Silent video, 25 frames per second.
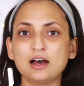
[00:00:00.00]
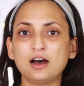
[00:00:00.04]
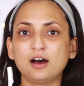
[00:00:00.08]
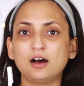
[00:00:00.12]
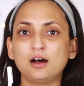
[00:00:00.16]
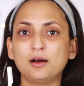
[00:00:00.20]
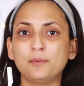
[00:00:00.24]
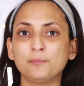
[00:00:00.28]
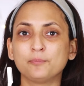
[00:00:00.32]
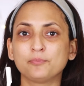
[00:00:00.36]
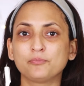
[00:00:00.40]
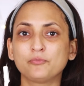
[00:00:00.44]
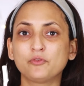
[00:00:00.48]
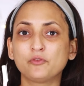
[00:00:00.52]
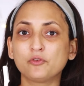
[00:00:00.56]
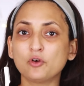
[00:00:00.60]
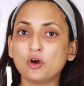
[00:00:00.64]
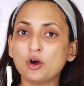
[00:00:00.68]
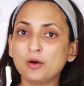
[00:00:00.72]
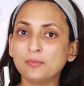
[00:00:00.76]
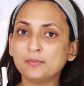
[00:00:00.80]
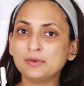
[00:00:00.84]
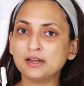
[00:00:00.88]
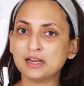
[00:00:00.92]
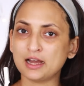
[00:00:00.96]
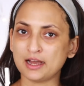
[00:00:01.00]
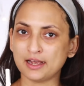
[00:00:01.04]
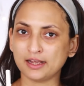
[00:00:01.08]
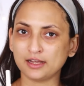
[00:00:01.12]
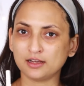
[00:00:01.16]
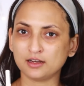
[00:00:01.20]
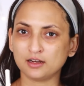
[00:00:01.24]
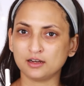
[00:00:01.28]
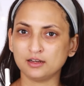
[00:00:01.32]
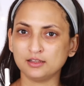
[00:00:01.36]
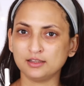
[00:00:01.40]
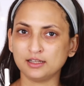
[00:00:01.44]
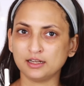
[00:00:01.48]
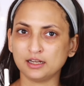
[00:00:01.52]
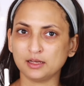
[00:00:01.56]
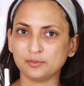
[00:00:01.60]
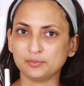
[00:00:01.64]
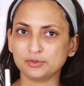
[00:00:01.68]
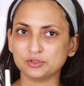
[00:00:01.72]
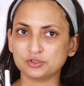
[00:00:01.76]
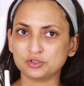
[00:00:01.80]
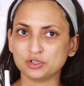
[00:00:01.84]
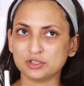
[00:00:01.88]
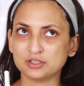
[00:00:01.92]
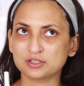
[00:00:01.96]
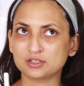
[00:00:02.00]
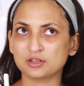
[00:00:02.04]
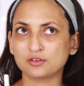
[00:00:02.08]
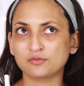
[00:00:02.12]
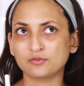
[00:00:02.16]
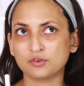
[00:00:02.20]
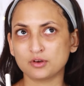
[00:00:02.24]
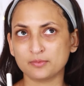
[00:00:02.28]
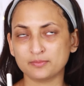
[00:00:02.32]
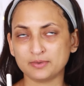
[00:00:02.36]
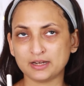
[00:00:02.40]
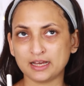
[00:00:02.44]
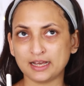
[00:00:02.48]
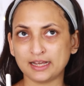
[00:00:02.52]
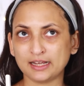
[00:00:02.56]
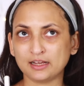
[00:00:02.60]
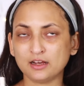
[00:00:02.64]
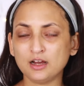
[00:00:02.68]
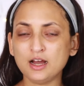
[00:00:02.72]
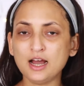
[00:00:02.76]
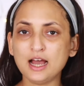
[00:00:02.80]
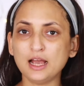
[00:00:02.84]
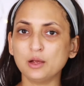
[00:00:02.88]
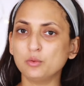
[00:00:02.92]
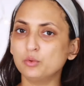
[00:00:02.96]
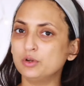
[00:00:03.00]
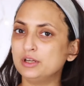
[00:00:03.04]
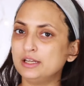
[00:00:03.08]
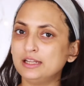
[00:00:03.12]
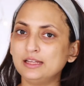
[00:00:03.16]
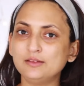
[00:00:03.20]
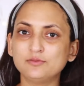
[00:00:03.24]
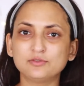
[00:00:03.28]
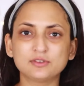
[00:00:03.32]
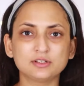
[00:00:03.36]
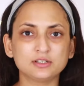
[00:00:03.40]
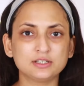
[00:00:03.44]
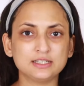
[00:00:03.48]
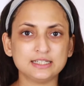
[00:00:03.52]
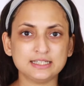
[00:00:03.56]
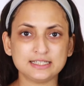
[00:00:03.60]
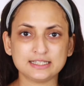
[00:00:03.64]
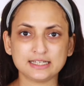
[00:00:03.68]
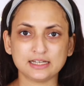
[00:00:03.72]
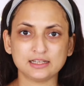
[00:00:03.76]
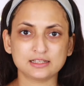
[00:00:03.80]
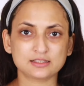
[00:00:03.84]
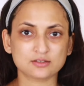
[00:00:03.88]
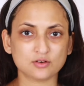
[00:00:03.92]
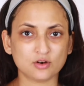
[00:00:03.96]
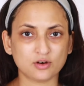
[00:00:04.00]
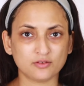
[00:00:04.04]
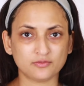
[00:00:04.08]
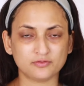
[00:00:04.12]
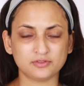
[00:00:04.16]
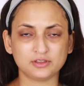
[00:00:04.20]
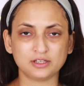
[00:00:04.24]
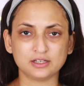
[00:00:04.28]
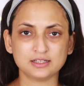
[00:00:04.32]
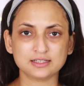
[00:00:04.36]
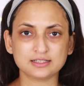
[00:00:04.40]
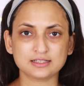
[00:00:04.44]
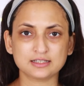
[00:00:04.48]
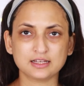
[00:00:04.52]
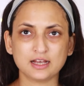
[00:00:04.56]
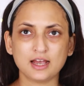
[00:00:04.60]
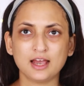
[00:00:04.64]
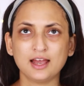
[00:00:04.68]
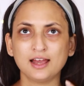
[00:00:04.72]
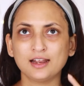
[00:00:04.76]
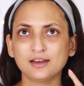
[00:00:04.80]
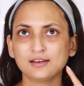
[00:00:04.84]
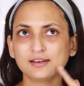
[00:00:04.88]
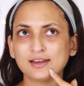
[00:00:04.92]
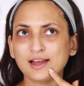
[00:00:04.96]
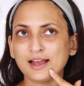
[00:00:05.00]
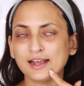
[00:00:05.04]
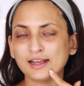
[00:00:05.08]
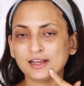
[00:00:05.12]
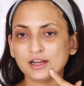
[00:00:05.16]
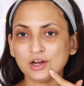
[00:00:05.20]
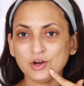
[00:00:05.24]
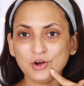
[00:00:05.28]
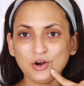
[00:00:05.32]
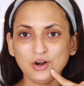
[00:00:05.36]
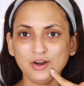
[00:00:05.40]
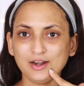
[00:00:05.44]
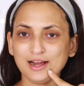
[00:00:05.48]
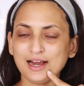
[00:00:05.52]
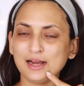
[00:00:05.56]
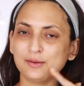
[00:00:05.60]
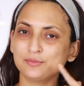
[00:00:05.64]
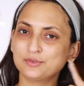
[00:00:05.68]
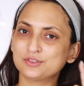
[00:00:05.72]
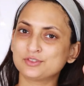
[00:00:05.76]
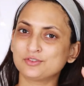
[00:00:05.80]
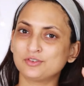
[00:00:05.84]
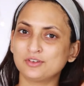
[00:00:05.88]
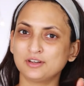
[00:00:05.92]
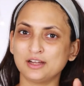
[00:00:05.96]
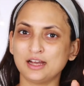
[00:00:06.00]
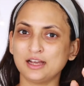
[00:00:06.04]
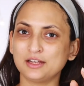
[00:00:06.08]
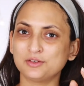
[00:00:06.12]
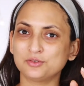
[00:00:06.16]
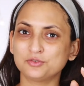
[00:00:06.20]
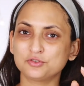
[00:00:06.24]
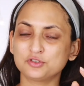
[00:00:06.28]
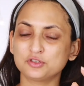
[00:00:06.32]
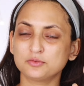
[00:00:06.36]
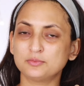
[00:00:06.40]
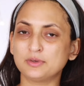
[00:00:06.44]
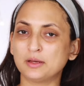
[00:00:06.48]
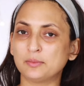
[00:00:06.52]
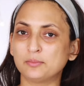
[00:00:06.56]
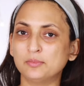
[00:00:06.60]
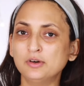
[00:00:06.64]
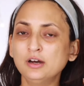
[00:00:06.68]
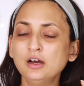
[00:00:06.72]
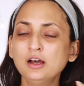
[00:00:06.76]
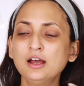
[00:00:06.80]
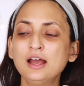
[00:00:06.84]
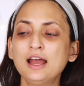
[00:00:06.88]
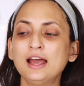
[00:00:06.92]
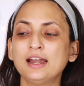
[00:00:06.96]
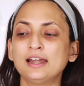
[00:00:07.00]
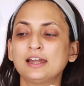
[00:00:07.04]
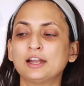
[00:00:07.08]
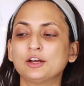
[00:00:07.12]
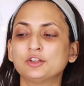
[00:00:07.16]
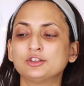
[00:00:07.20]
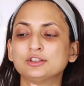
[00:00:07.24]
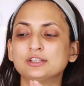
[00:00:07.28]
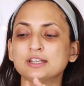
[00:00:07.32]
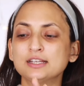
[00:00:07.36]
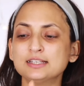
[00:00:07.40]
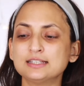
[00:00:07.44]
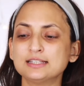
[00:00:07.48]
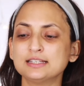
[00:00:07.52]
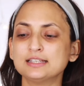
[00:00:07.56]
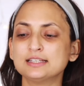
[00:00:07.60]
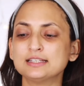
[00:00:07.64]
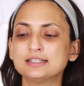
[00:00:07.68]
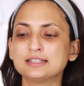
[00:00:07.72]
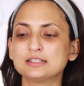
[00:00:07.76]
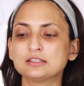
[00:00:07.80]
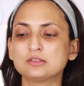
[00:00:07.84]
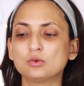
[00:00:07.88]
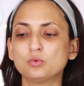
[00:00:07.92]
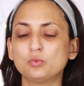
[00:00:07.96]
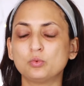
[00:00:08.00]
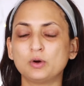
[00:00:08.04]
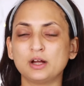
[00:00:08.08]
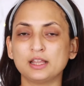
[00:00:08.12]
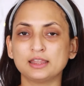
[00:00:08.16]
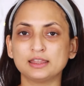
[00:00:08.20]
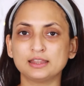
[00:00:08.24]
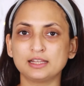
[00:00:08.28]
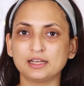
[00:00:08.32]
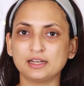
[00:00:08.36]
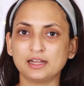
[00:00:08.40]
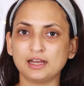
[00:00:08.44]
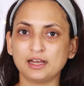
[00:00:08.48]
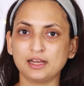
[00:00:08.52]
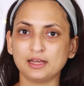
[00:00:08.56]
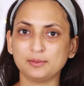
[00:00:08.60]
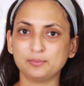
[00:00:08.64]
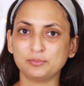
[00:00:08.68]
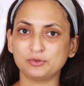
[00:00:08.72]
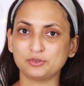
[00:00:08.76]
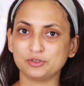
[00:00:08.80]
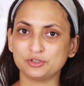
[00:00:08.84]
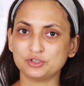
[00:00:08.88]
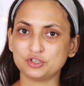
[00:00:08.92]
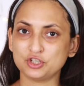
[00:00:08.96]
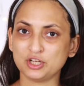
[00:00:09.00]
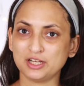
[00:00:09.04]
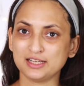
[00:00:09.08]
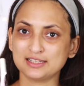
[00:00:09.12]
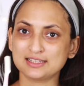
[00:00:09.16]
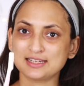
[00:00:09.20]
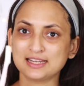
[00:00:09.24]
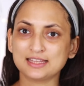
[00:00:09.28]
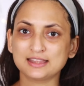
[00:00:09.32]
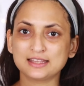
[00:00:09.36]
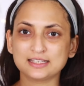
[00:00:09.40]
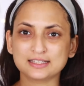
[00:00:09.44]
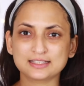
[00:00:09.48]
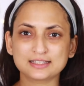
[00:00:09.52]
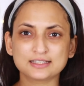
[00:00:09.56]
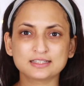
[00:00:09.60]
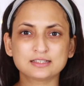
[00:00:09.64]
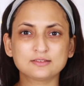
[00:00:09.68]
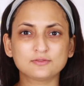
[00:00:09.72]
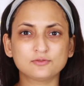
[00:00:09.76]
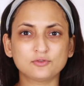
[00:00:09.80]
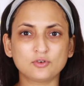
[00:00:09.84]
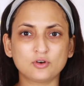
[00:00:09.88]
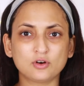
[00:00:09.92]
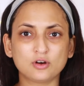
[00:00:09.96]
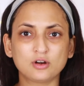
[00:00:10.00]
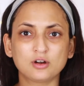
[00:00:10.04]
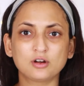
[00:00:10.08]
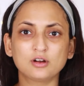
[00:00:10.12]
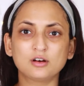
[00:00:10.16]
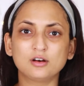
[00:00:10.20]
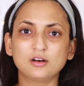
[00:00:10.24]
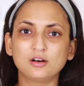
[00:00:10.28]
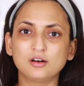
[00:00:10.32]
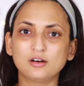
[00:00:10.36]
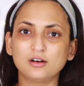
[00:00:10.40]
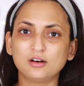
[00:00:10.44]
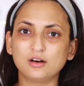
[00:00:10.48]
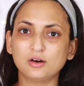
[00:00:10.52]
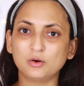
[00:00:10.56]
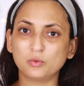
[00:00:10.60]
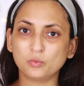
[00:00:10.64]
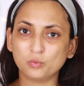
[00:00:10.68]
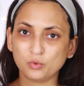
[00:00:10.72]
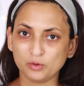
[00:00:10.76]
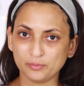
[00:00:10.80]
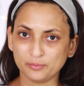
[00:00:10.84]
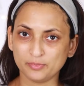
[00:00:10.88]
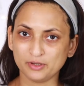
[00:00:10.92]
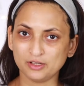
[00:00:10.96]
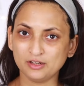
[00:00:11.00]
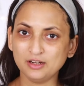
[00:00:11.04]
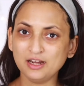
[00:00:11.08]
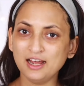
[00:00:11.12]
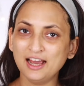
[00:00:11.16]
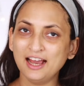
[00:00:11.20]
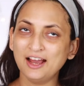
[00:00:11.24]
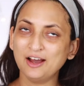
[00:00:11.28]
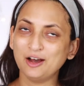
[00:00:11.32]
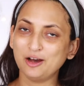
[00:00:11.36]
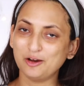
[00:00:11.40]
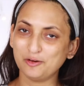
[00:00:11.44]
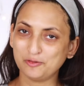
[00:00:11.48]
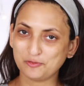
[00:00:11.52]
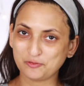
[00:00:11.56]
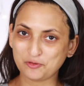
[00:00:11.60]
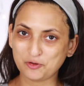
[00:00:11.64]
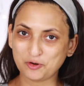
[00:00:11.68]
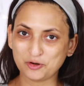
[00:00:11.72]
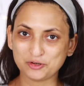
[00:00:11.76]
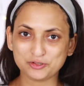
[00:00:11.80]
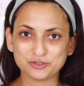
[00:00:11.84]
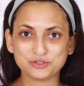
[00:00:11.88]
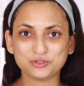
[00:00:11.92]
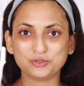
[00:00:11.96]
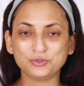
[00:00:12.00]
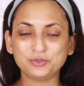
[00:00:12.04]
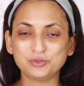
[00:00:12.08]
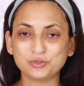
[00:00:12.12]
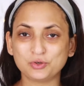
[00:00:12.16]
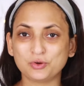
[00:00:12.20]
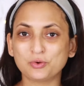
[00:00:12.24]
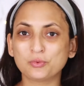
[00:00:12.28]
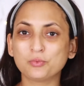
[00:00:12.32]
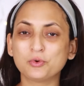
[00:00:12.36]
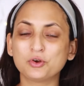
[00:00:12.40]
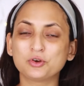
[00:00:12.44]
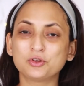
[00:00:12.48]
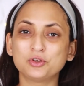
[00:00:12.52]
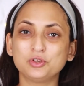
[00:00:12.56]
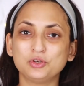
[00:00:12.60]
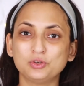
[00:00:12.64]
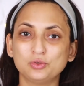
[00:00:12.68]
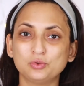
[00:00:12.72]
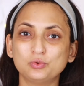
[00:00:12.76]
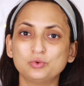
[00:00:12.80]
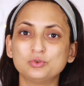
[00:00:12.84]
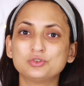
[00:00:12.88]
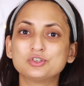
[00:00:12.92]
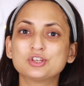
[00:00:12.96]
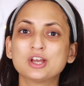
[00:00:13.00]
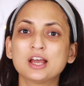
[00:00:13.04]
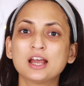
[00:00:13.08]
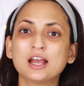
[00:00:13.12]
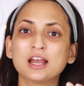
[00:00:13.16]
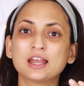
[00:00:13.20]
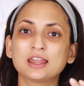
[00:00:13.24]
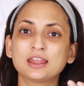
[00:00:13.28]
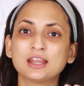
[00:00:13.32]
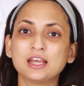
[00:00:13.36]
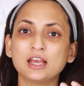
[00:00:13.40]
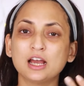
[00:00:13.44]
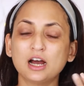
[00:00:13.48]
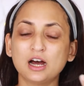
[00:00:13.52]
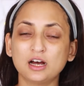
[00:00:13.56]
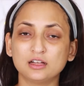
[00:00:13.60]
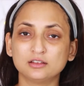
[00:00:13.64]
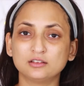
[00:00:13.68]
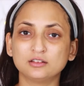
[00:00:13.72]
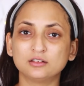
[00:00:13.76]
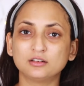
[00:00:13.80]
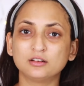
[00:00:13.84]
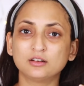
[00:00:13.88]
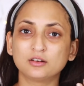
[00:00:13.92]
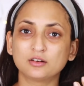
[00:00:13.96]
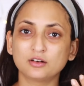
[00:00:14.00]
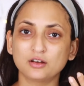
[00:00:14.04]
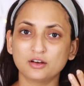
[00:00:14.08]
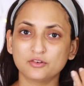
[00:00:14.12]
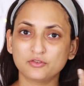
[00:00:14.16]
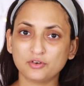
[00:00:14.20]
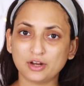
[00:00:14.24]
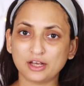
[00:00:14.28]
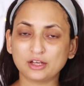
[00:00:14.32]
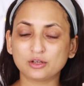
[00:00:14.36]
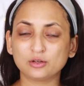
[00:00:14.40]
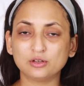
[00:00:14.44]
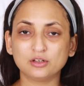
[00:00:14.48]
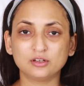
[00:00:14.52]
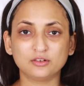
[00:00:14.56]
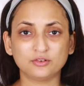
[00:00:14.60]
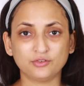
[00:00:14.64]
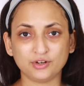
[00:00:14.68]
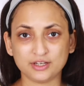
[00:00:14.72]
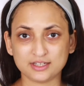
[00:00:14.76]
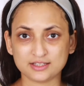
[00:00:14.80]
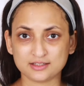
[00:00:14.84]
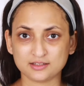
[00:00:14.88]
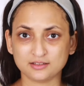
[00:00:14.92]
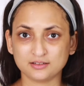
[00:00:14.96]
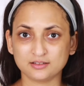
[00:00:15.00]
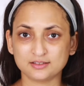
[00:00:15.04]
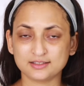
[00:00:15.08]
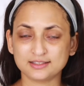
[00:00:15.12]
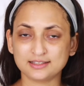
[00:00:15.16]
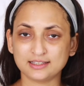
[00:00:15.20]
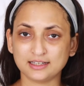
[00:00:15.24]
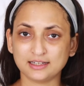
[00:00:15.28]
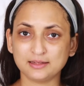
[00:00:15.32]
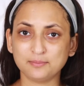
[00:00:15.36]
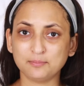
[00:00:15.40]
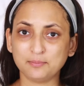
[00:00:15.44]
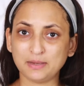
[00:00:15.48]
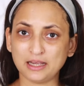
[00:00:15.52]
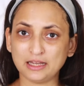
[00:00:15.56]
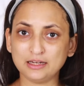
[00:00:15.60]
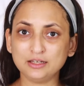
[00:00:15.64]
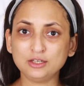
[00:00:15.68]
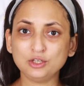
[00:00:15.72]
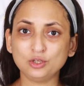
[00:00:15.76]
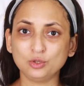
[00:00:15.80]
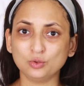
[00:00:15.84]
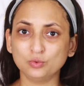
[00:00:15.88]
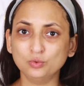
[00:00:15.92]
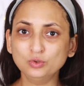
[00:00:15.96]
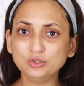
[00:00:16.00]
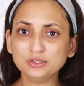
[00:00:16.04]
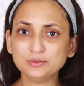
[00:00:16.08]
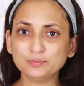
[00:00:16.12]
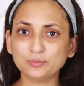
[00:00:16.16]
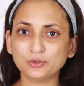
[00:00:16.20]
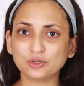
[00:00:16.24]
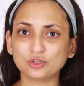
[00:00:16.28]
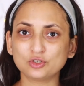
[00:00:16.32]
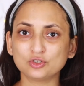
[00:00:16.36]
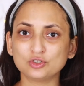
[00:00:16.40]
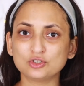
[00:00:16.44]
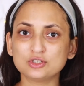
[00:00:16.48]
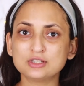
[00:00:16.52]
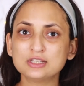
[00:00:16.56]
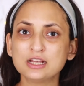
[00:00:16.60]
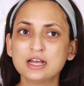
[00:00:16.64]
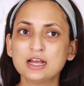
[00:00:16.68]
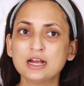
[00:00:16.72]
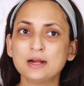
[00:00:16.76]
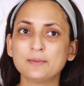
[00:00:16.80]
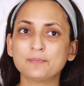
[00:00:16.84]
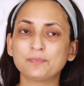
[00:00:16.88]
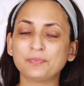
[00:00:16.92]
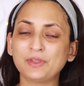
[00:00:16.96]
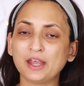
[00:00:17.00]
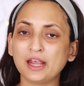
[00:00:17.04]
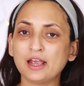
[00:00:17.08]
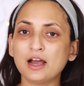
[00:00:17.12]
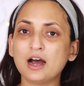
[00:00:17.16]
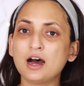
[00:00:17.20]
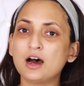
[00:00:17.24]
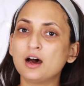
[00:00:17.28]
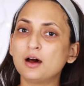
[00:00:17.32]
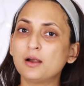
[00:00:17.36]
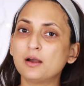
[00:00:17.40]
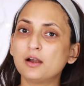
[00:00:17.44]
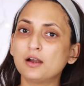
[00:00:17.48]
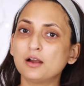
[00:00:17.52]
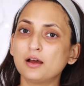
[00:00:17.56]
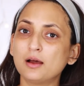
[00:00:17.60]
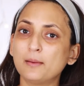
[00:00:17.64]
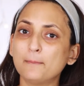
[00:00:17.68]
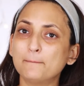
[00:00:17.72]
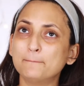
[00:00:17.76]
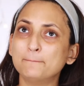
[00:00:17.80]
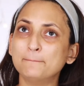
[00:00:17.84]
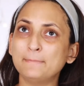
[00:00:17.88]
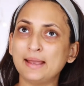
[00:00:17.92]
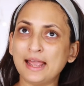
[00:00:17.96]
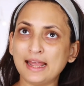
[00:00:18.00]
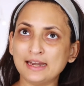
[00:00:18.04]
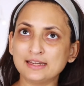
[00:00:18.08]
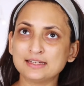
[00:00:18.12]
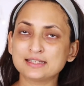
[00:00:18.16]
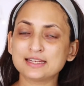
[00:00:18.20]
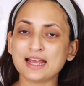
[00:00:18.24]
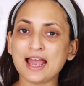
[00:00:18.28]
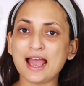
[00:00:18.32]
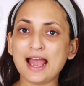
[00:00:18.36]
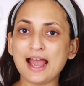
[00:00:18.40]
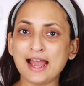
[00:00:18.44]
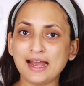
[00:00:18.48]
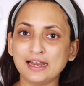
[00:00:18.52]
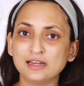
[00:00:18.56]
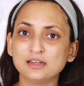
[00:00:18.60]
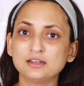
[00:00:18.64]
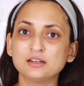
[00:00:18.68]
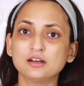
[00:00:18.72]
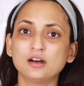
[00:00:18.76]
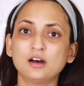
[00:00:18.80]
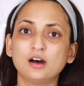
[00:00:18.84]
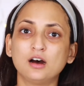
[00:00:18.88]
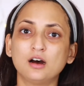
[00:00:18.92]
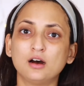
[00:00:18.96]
from Nykaa, that I purchased it from Nykaa. I will leave the details of this Nykaa or Amazon, I don't remember. Now this is the one that I purchased, and this is for a woman. Of course you don't want to use the other regular razors that men use because they are meant and